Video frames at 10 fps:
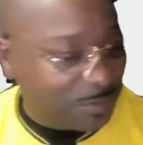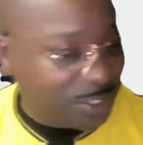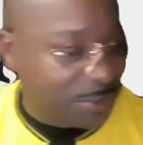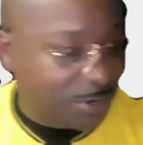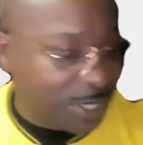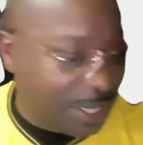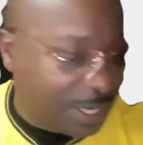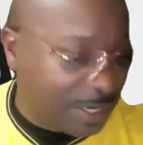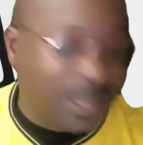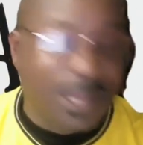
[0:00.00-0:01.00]
So
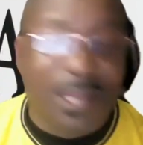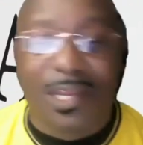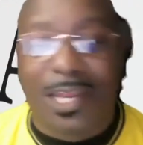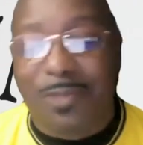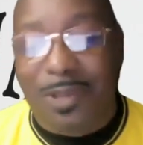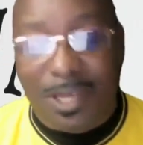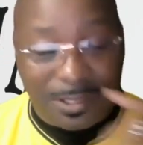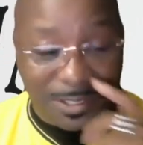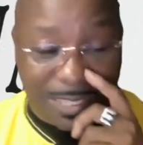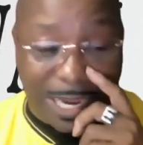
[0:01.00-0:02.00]
again, let me get
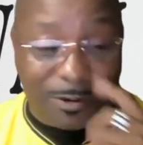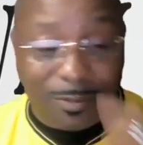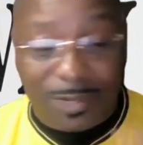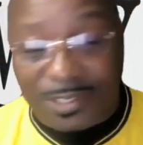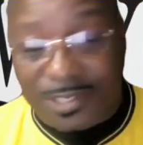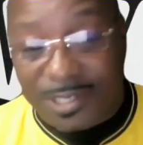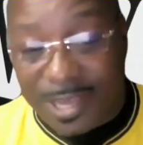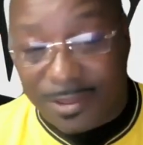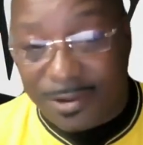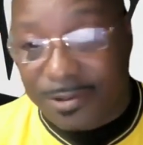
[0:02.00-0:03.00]
the sacraments
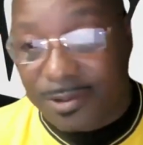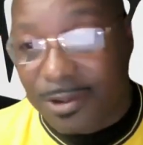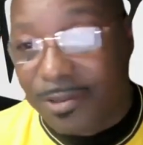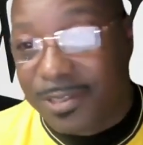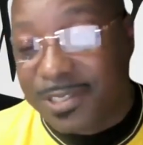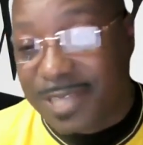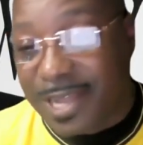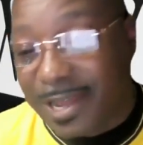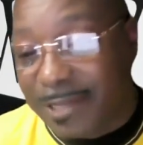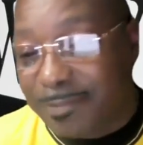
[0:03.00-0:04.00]
together on this
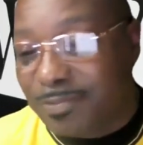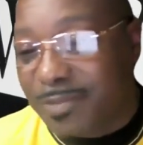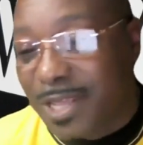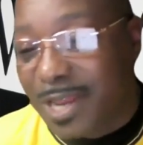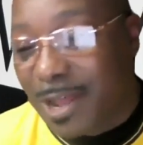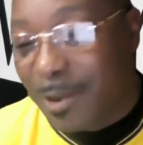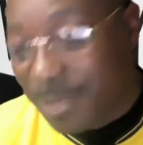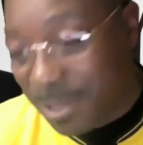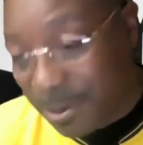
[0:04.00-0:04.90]
side, and I'll be